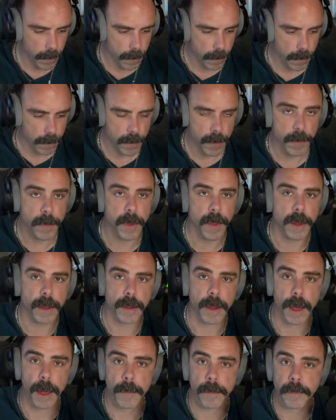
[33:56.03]
something like
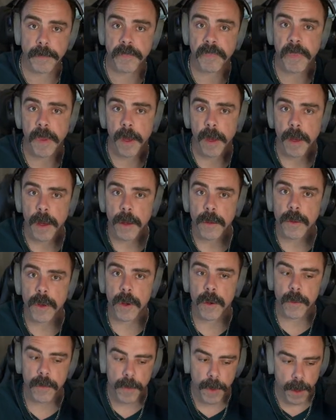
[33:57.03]
that.
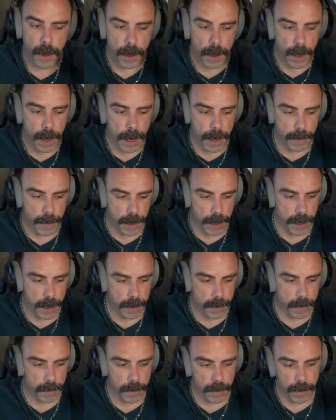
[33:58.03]
So, and
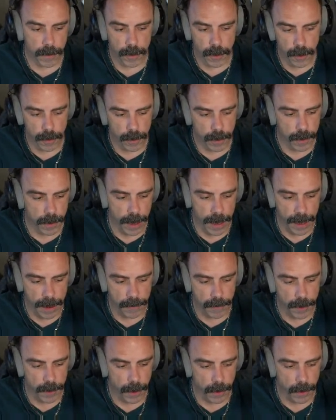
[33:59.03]
then you could have another